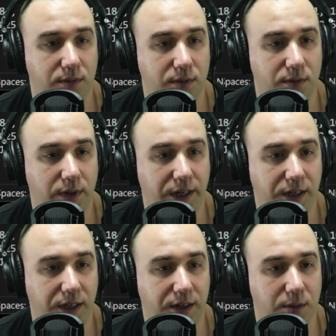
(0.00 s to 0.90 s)
right
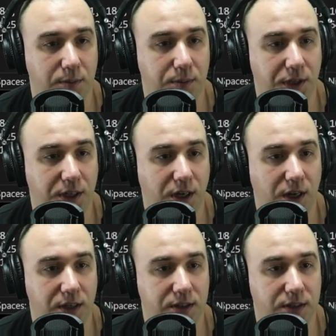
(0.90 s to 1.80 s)
here
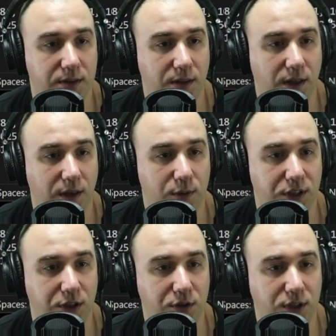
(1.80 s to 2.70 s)
because it was a
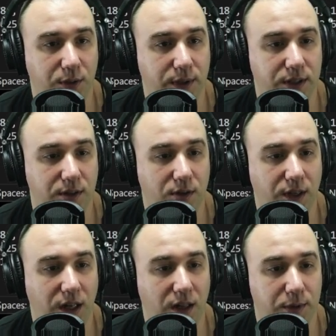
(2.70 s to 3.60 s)
new sequence, so all the
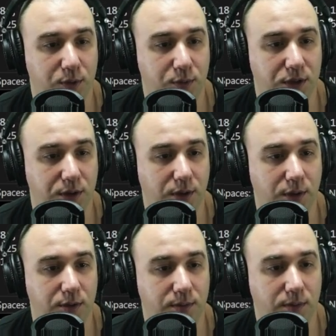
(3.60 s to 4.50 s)
elements were zeroed.